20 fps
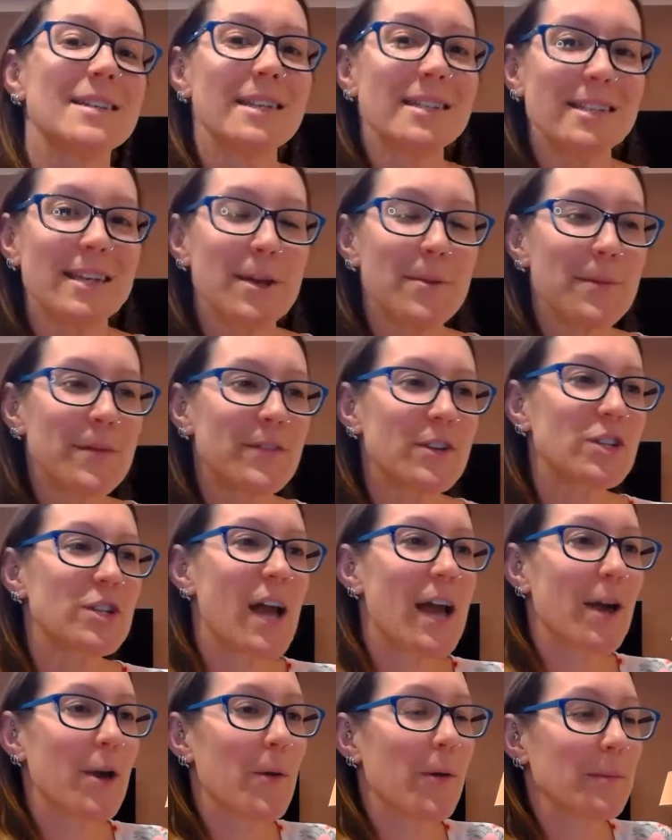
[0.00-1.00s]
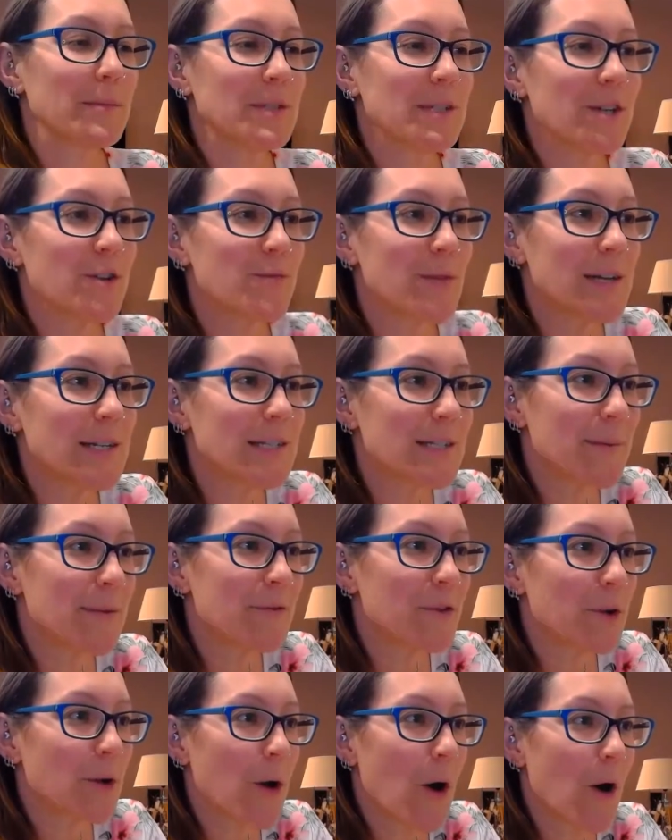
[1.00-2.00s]
Let's get a bit of a chat going. I'm just going to read some of
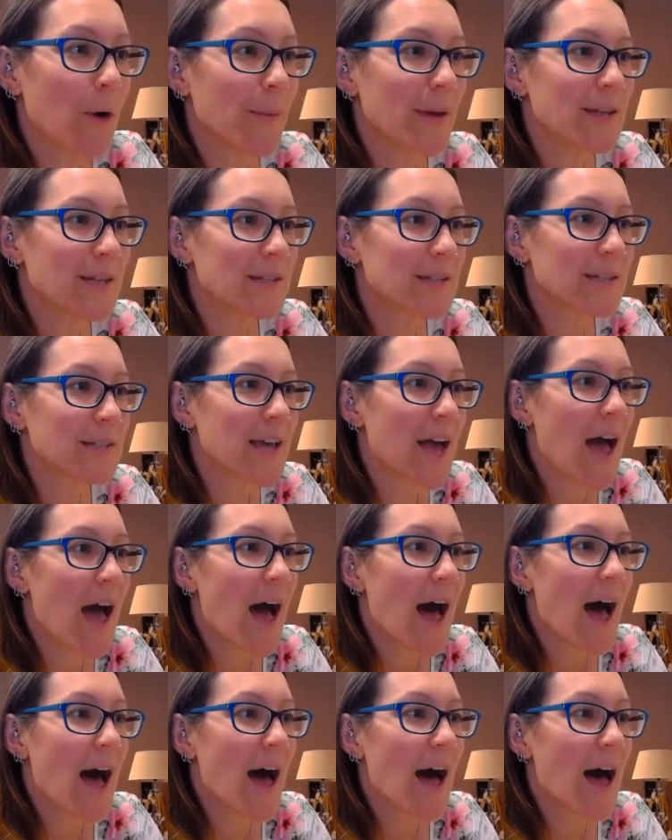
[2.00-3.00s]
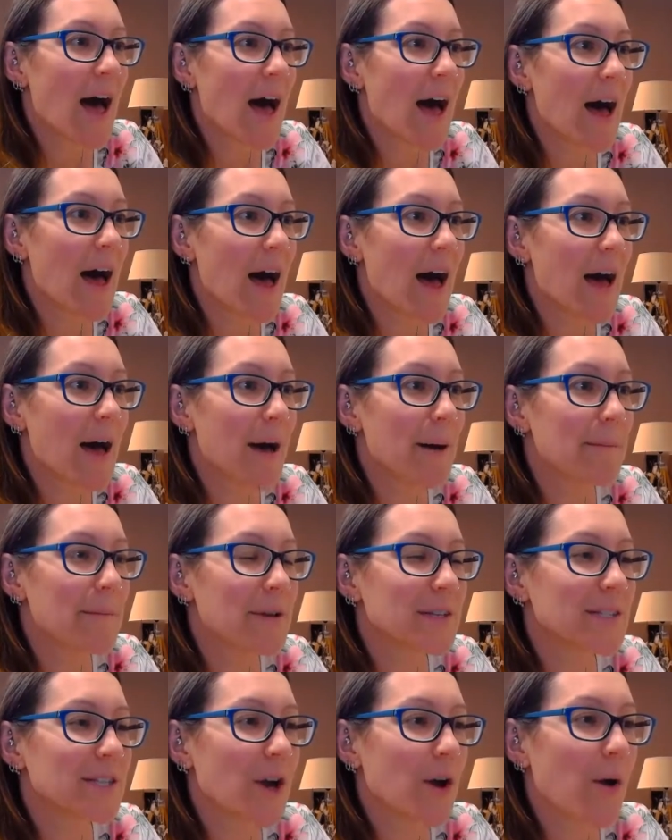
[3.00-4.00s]
your comments.
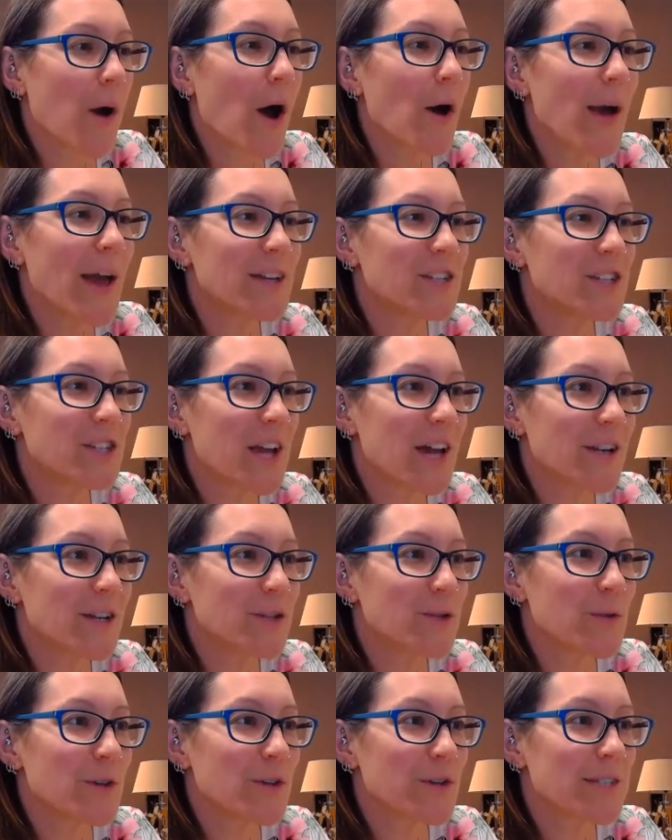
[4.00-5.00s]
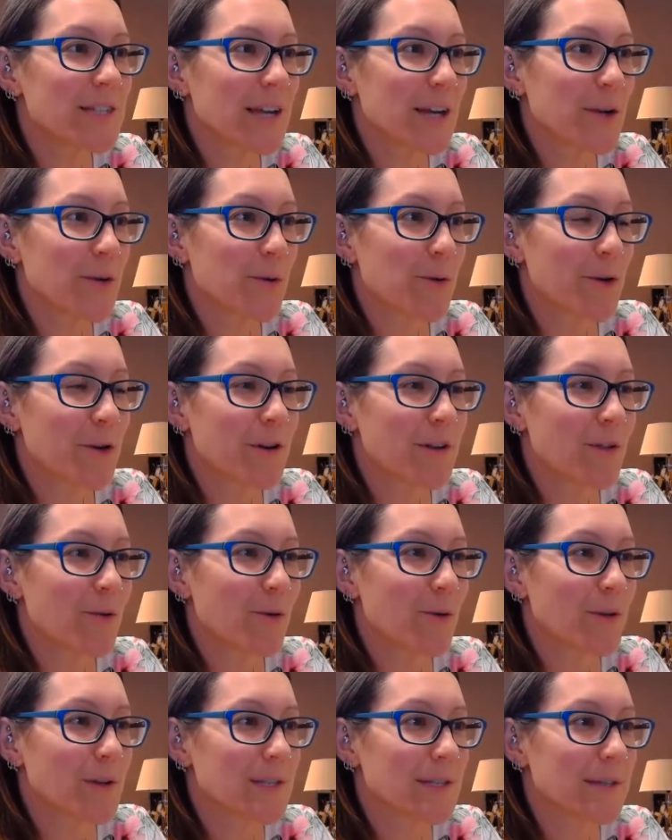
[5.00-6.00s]
Oh, hey Shana, doing your second order.
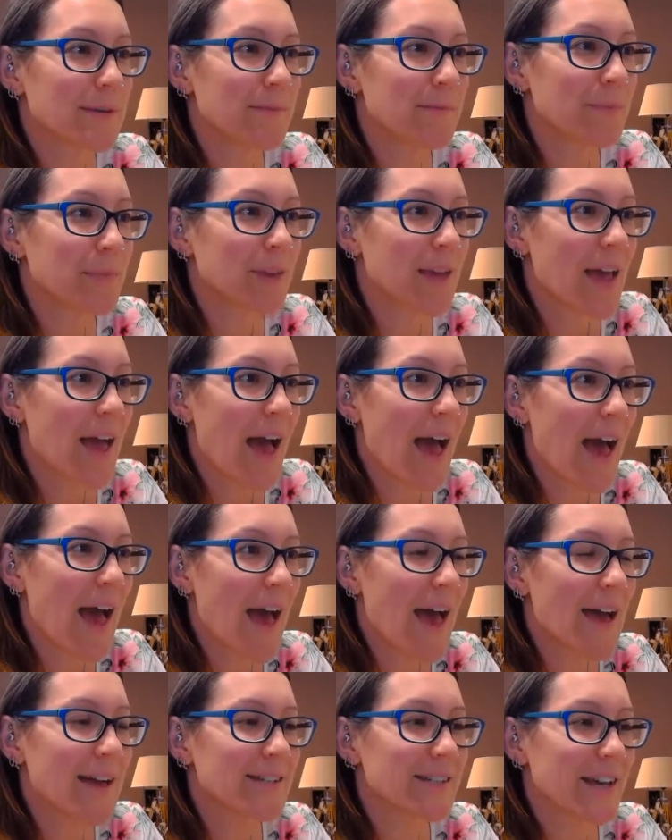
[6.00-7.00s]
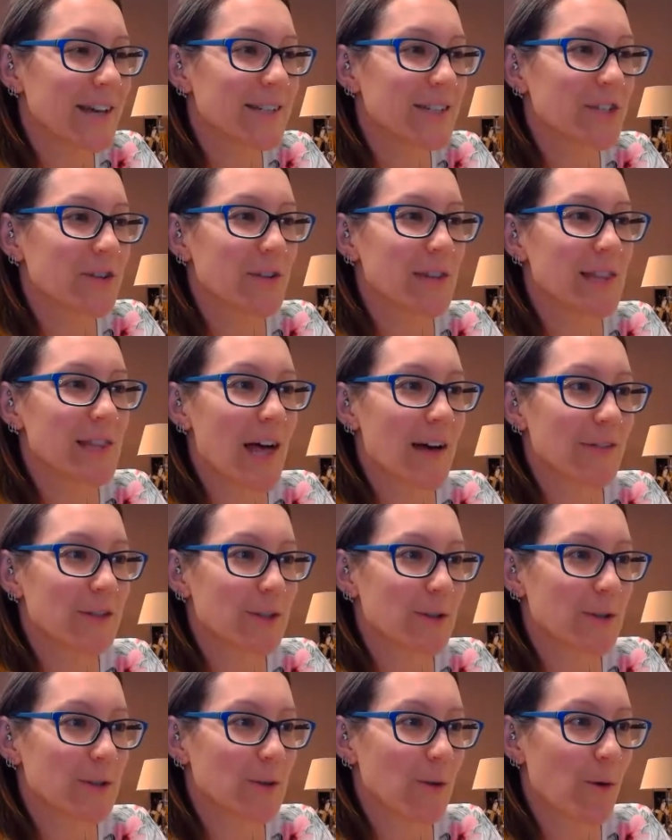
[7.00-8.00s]
Awesome. And Esther loves
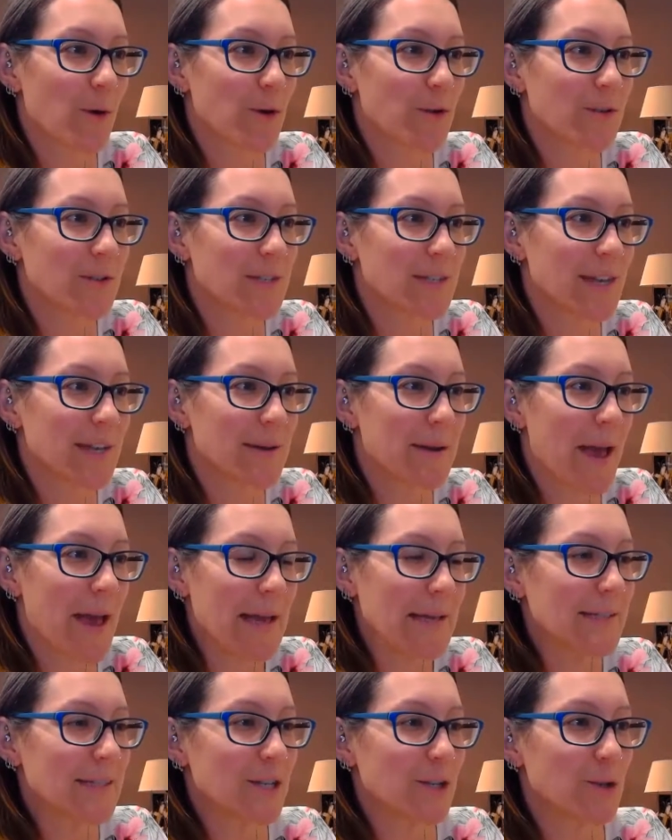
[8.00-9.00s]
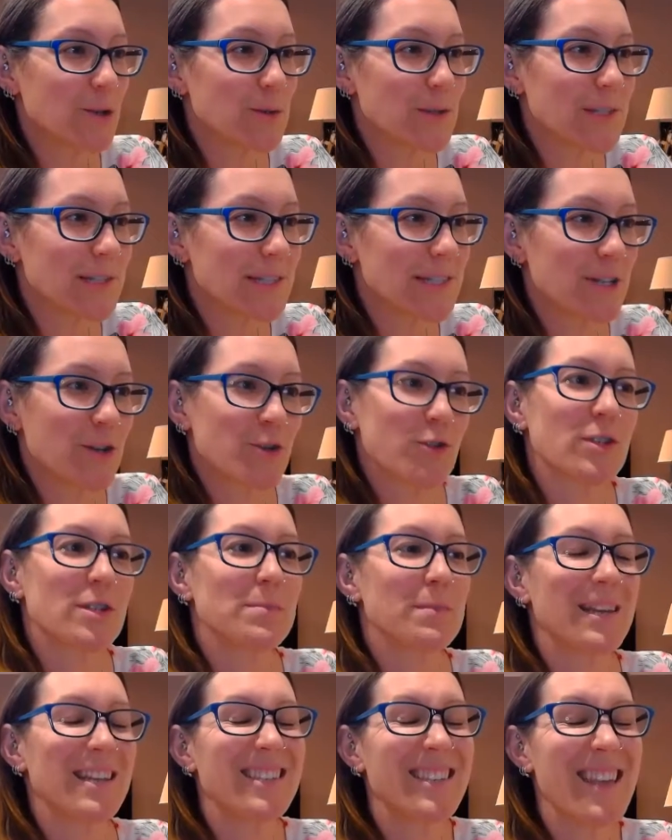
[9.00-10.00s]
those oils, and Ez uses Citrus
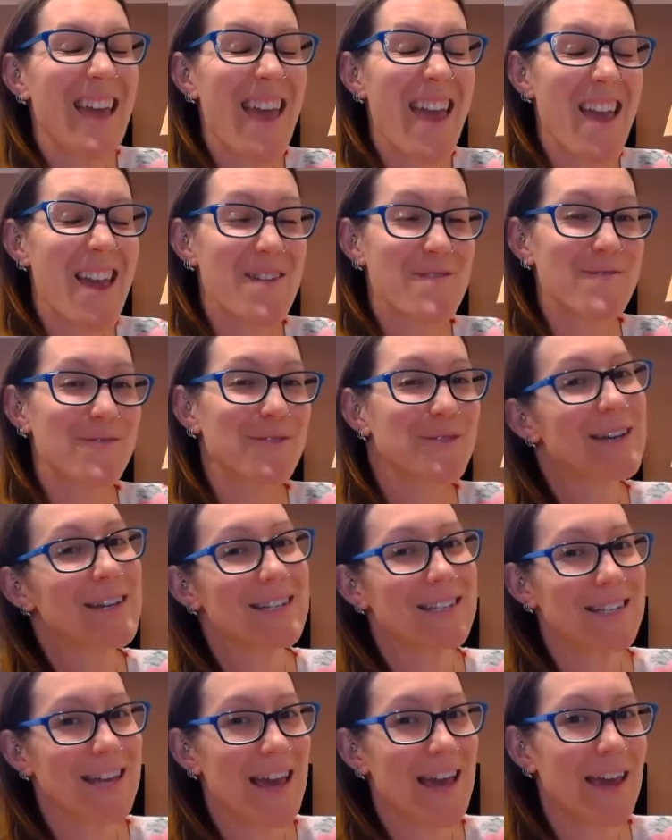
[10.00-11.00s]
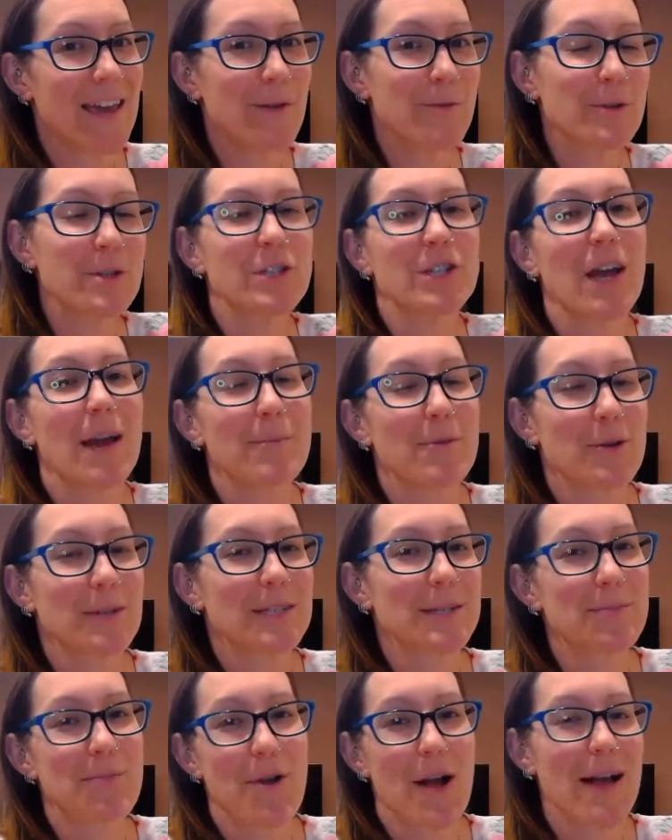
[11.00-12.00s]
Bliss every day, which I'm not
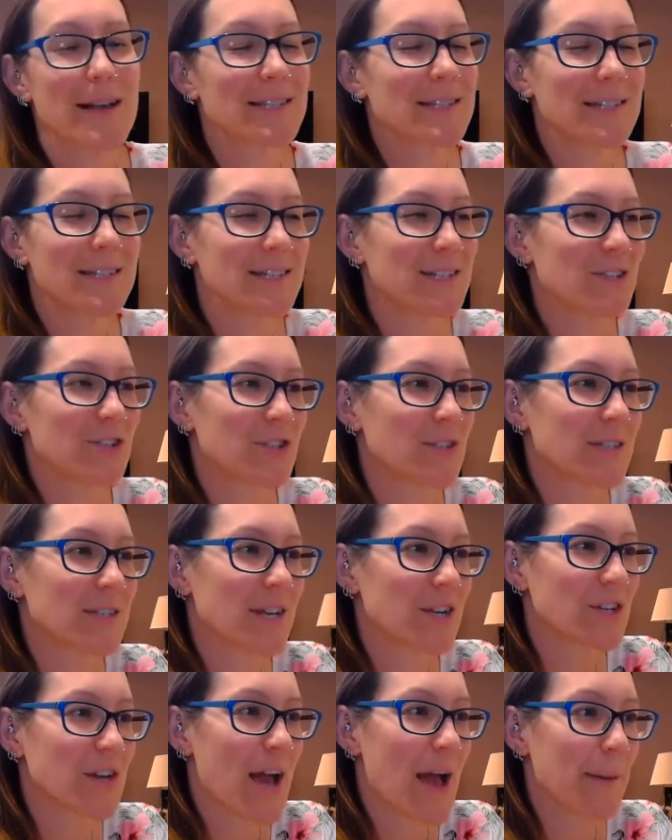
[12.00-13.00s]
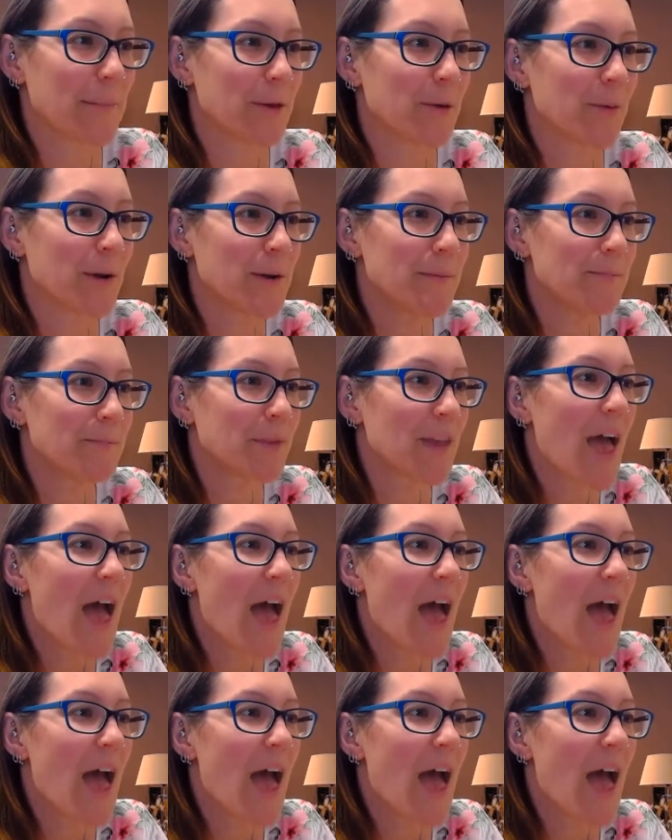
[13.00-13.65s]
surprised because it's just such a happy one.